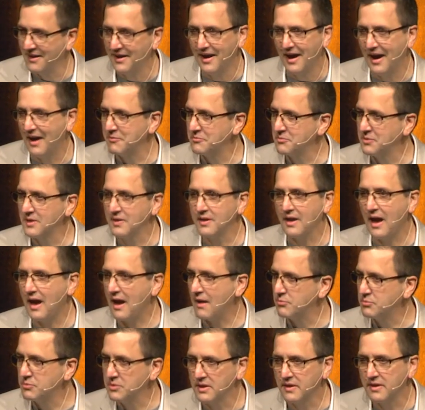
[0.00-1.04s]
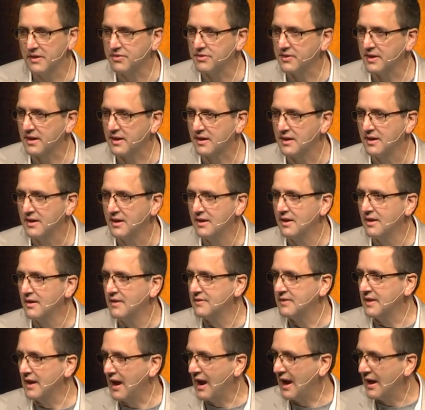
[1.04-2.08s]
I really think
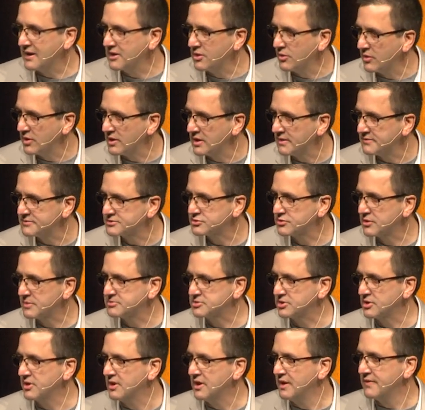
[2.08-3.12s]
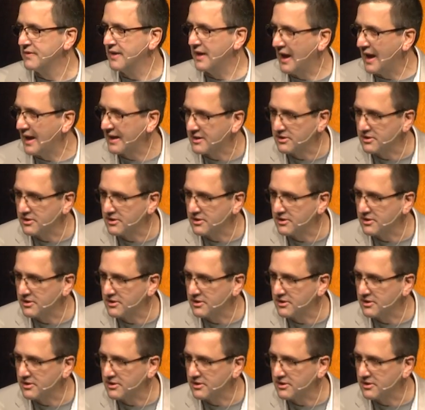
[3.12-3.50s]
that I know enough Scripture that